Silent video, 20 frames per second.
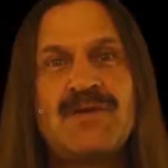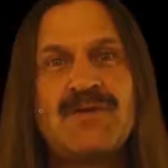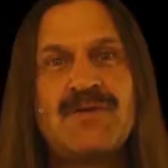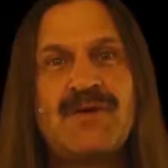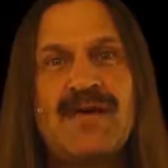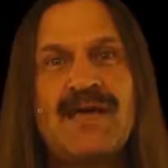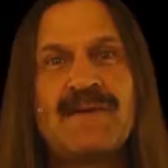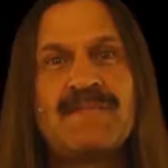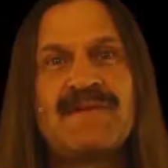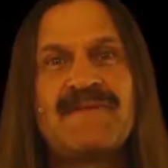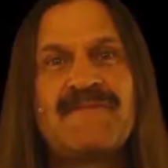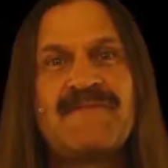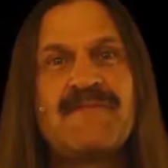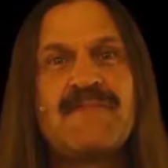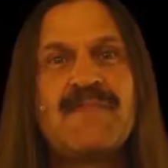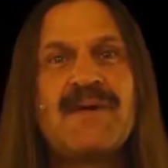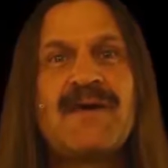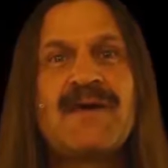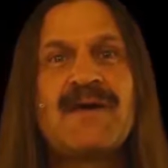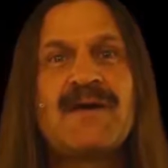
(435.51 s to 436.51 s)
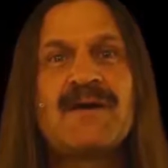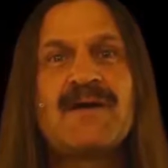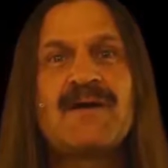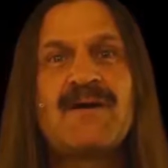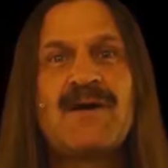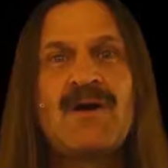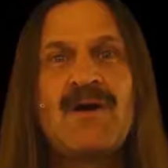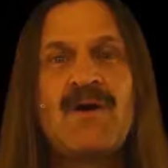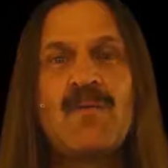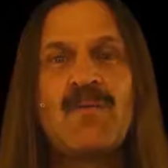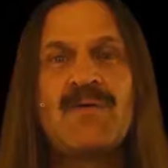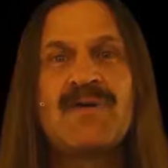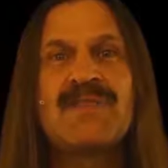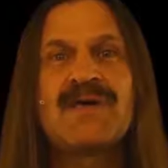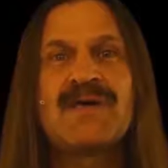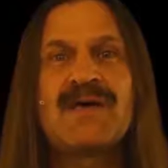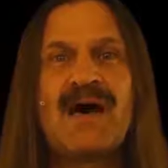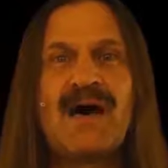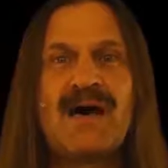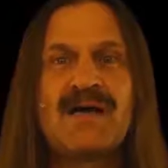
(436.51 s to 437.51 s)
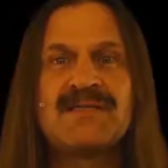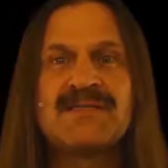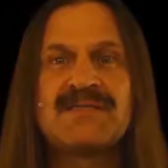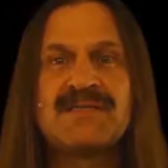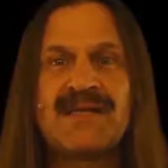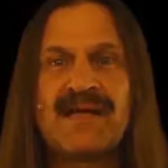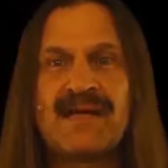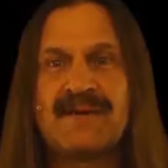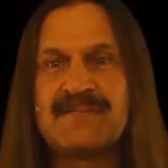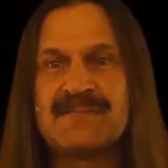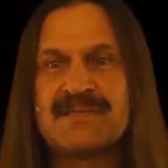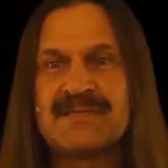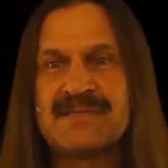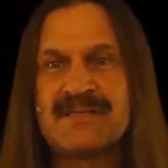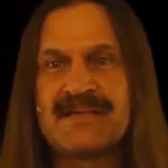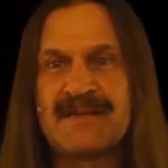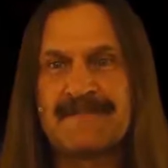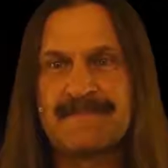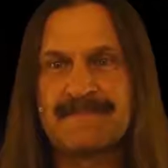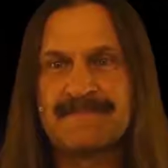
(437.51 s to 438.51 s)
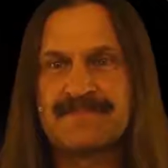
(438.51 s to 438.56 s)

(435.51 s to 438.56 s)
you can be familiar with the concepts.